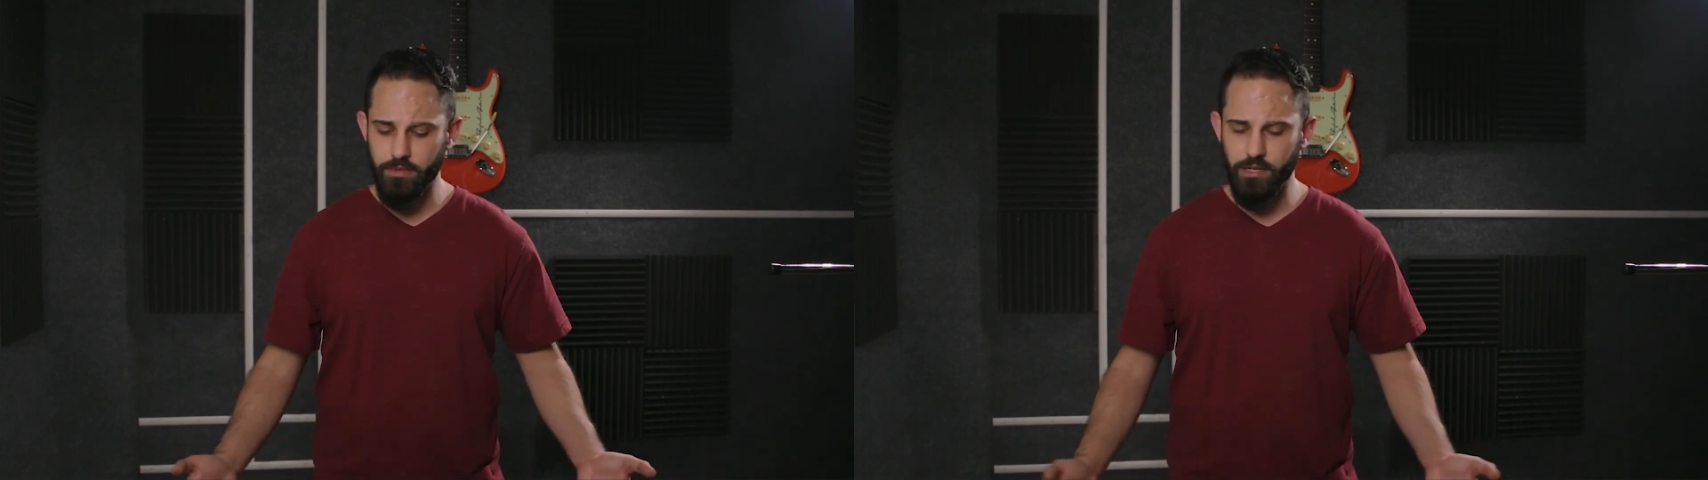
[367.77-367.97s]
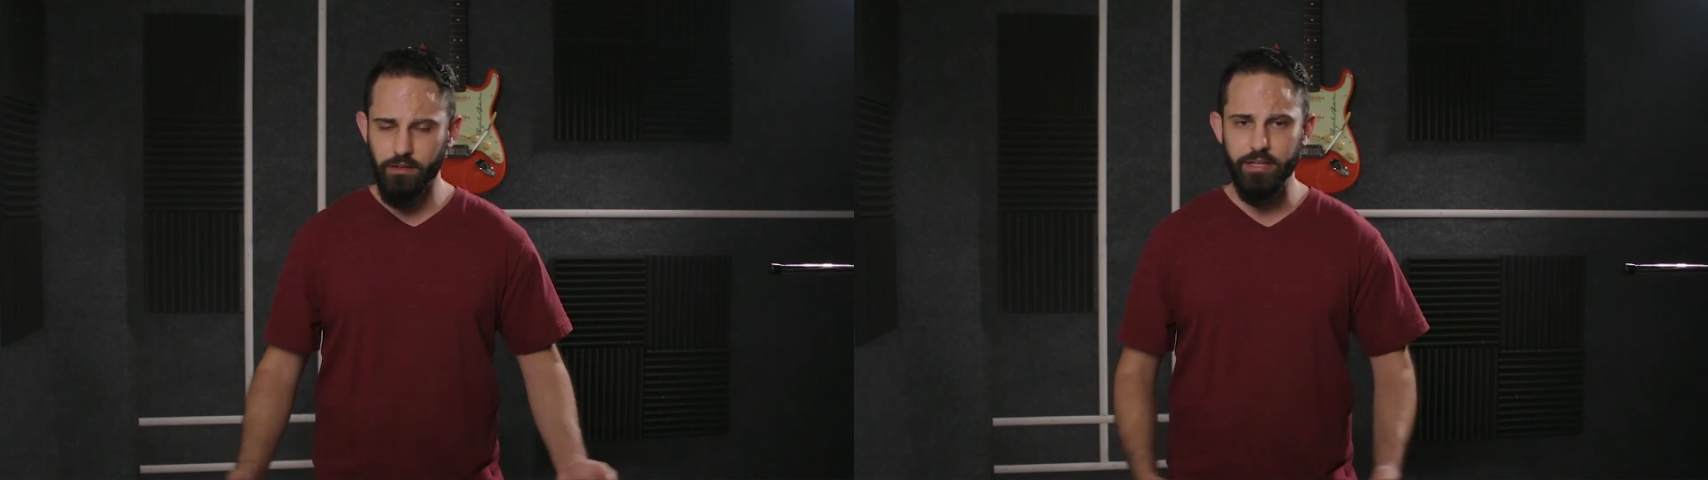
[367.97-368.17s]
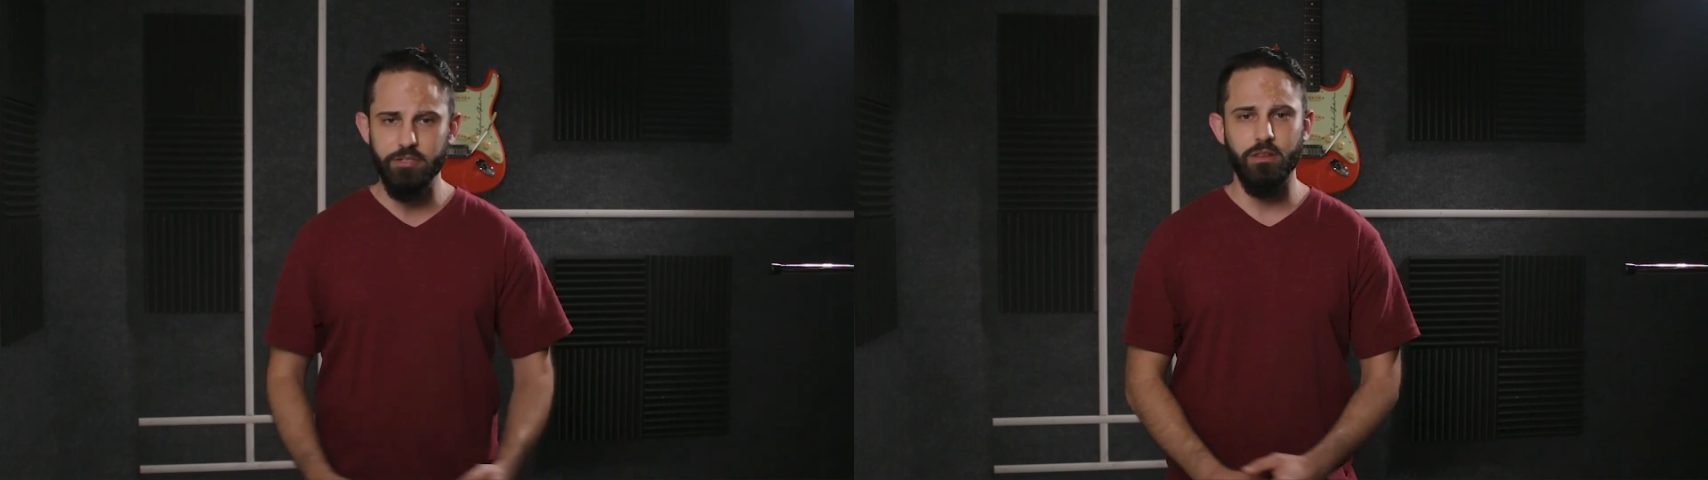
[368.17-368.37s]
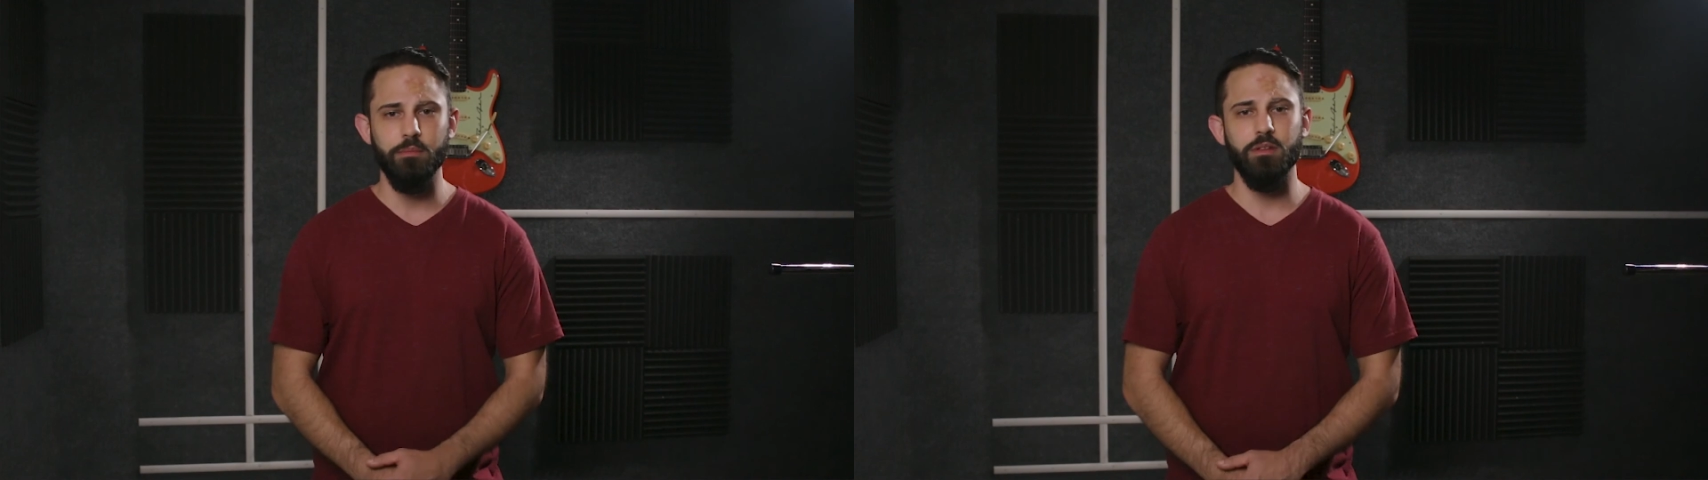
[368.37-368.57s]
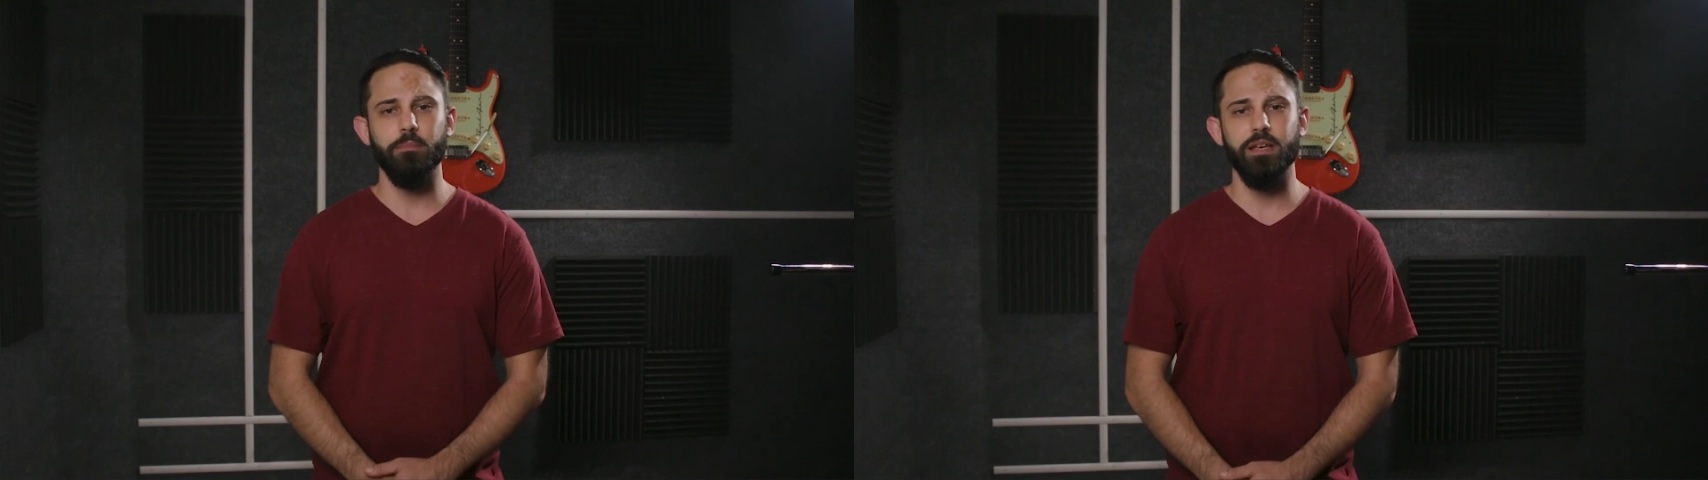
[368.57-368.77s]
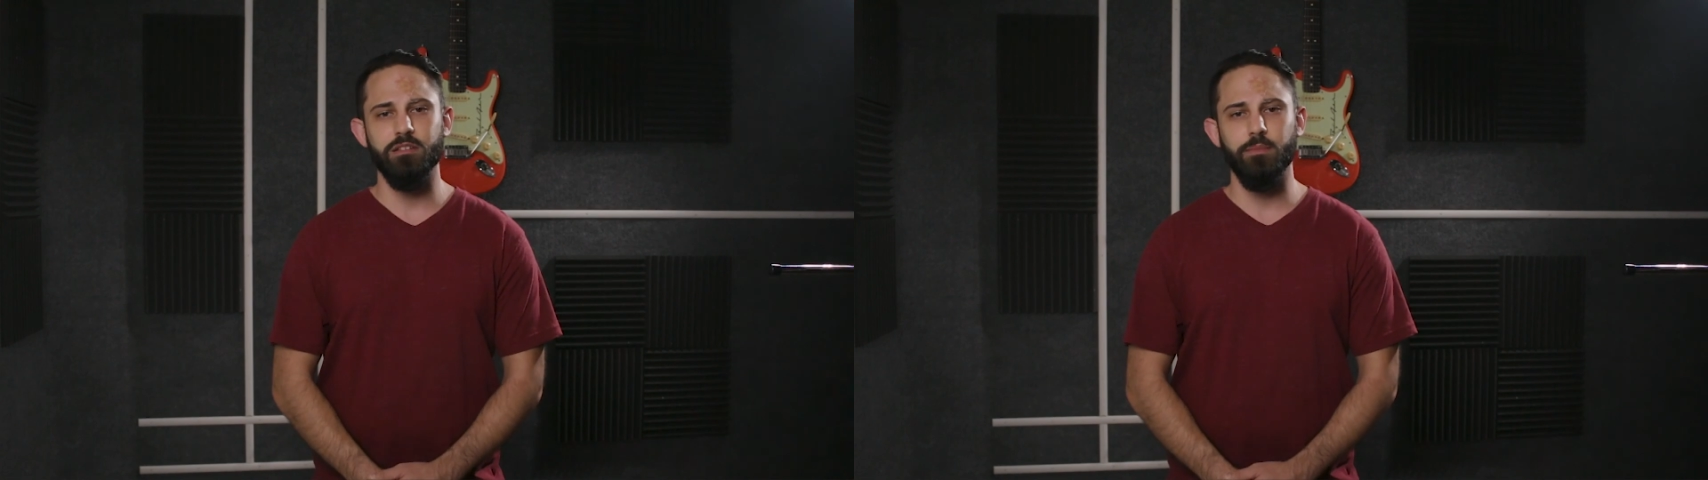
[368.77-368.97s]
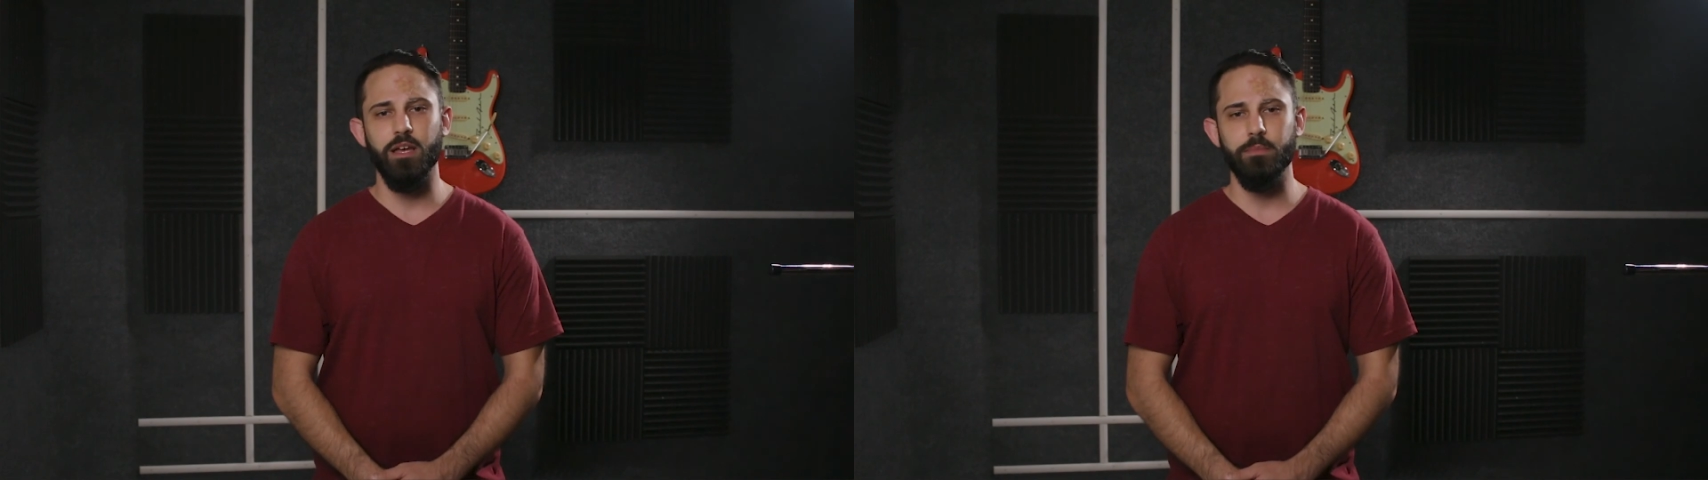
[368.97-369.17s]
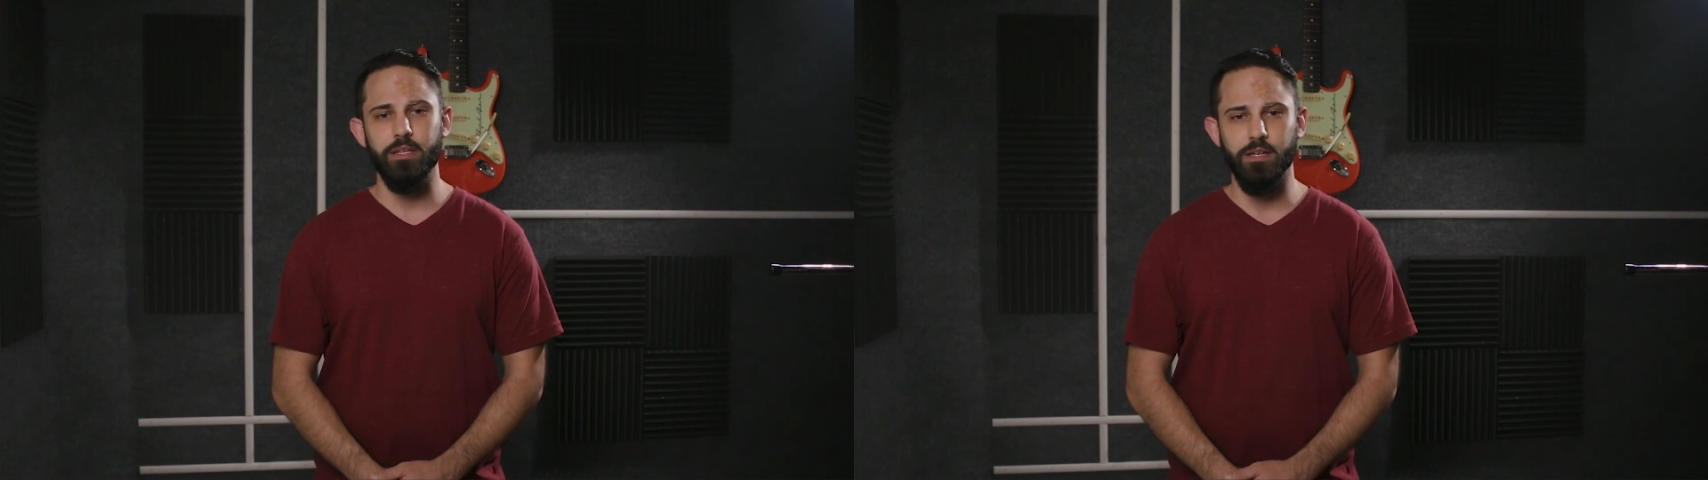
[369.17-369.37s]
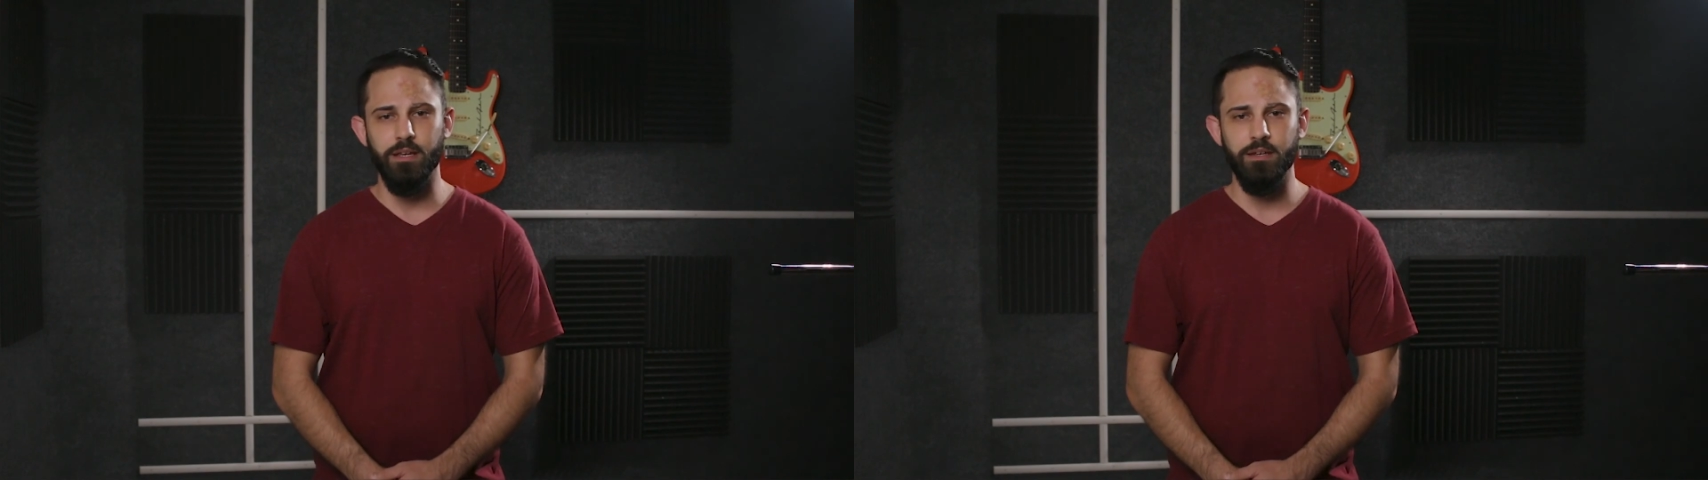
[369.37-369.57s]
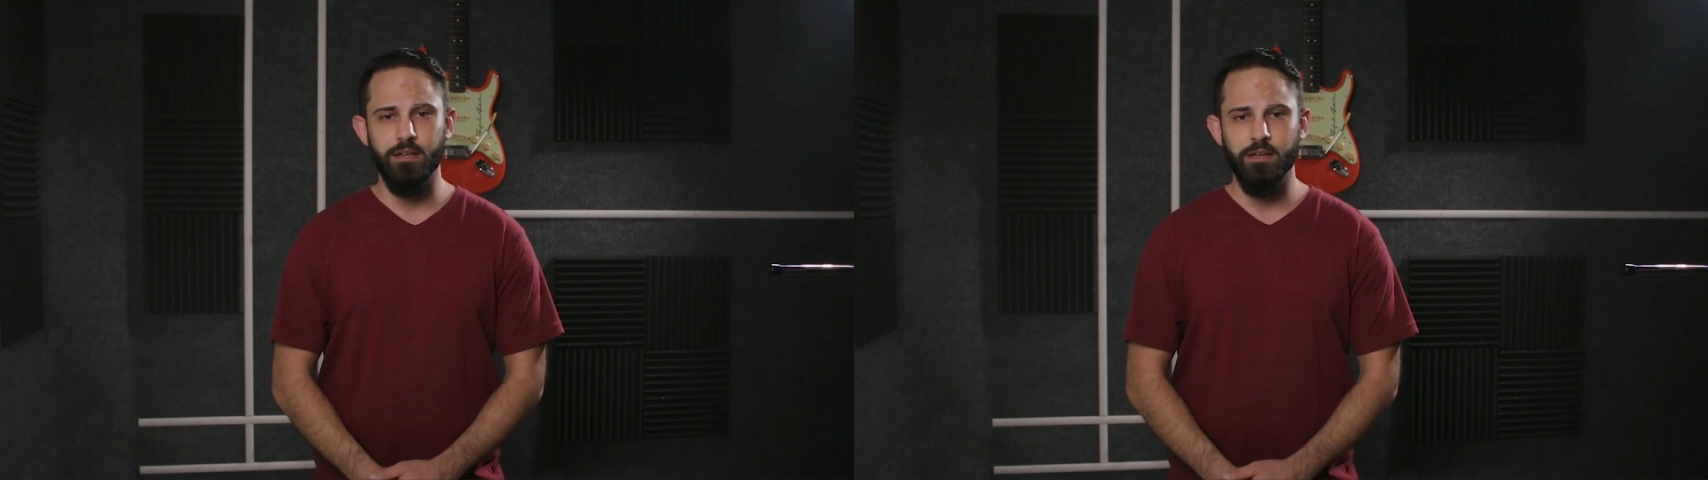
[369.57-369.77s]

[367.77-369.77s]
and I'll answer them to the best of my ability.